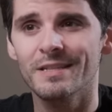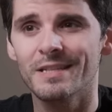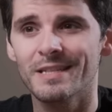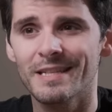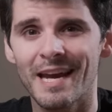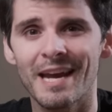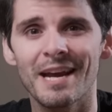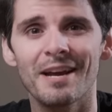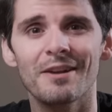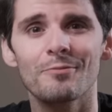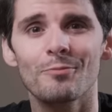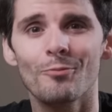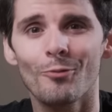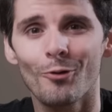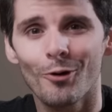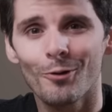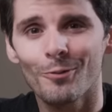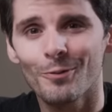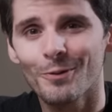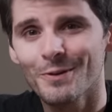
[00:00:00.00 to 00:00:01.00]
scanned
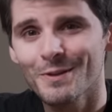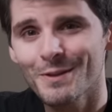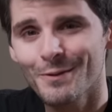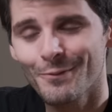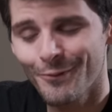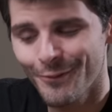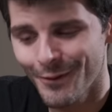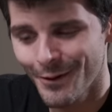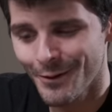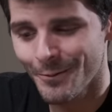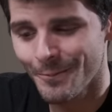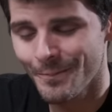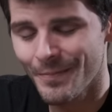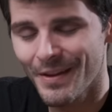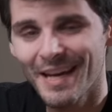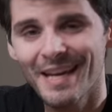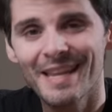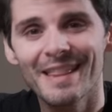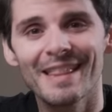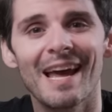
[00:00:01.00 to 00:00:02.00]
more rolls of film
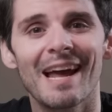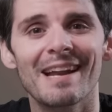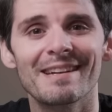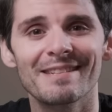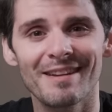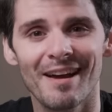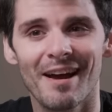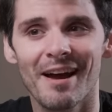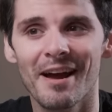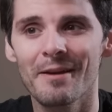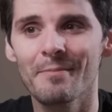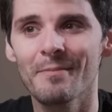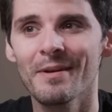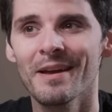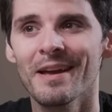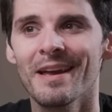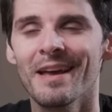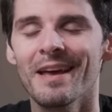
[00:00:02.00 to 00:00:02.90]
in that time